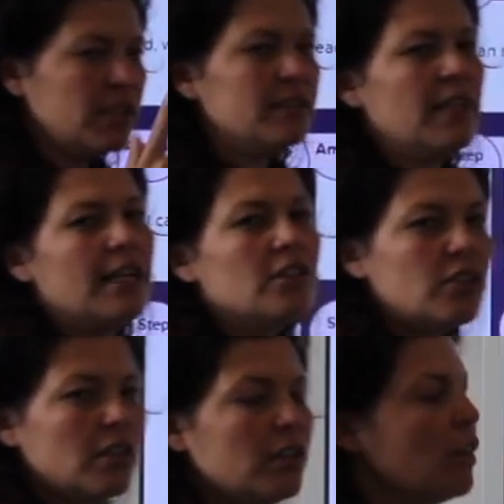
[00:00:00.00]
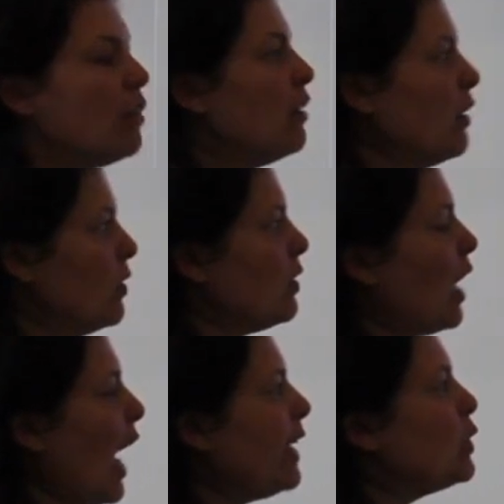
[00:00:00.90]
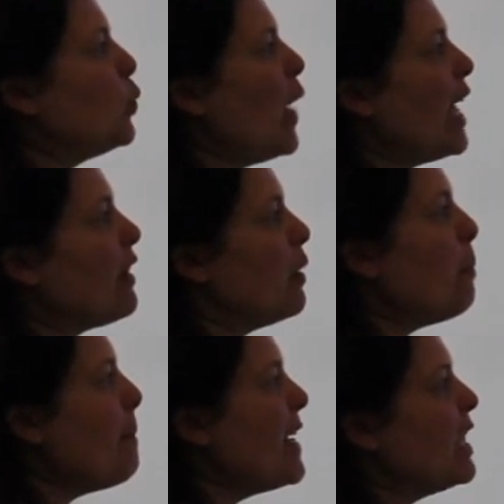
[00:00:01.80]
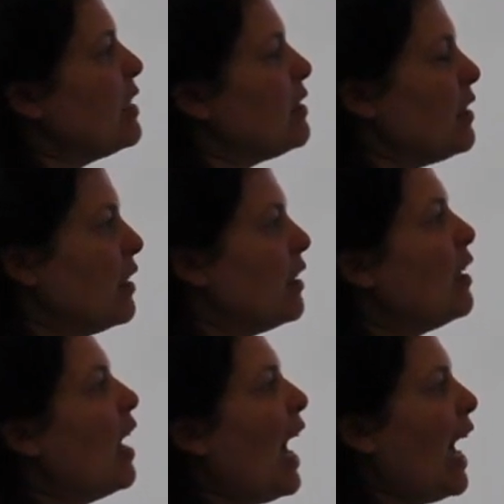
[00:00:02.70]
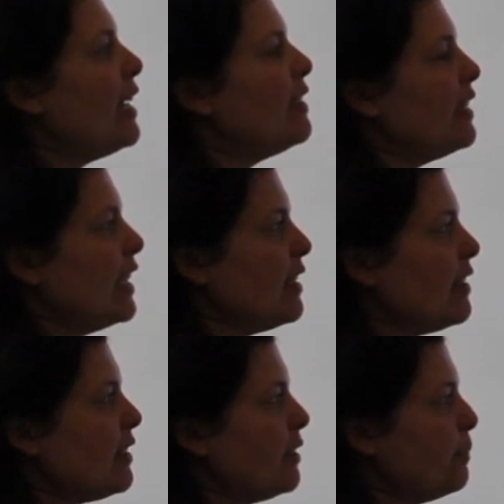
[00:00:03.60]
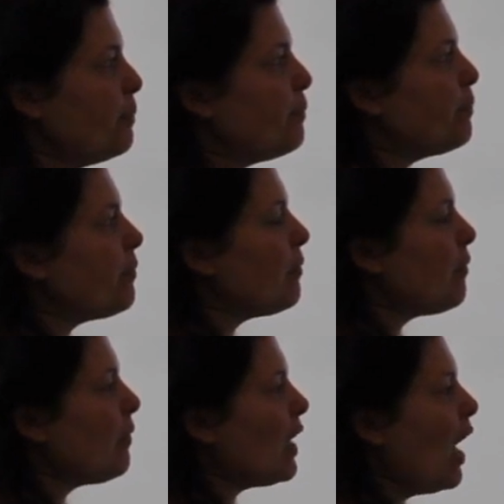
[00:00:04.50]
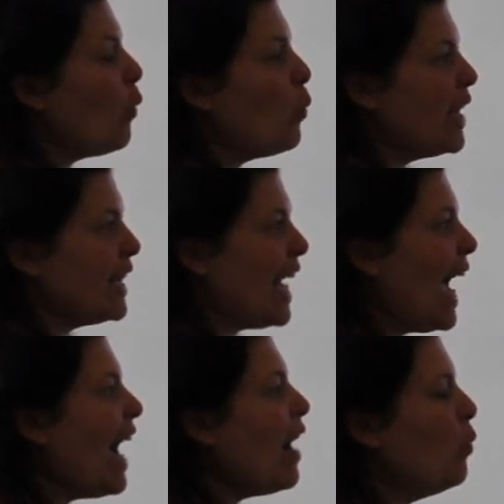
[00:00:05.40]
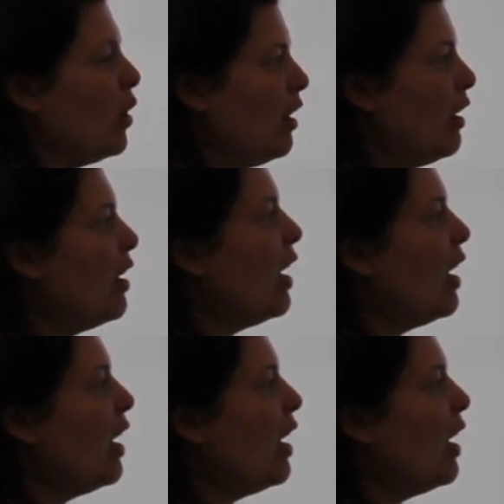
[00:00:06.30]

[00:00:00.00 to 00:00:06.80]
attention, look at where the minute hand is and where the hour